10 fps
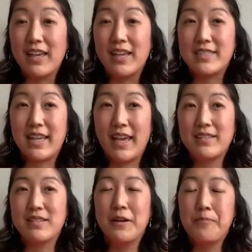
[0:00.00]
It
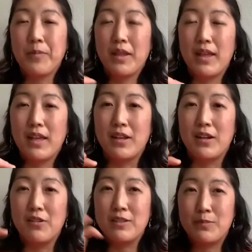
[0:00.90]
takes, you know,
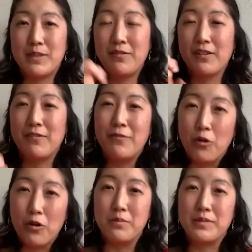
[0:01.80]
specific
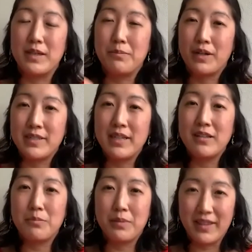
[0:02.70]
forms in
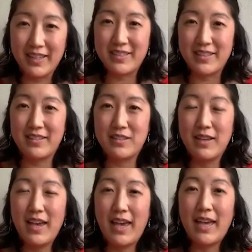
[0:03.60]
particular places
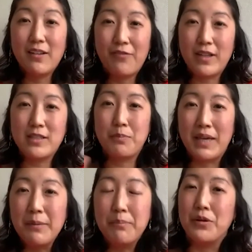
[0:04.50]
and affects
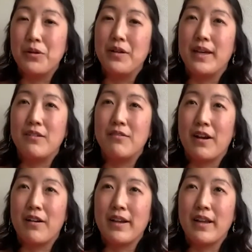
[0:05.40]
people in a
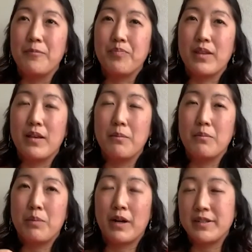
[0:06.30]
very
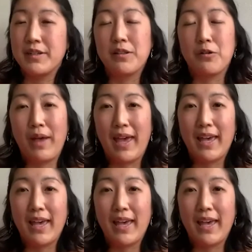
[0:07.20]
particular way.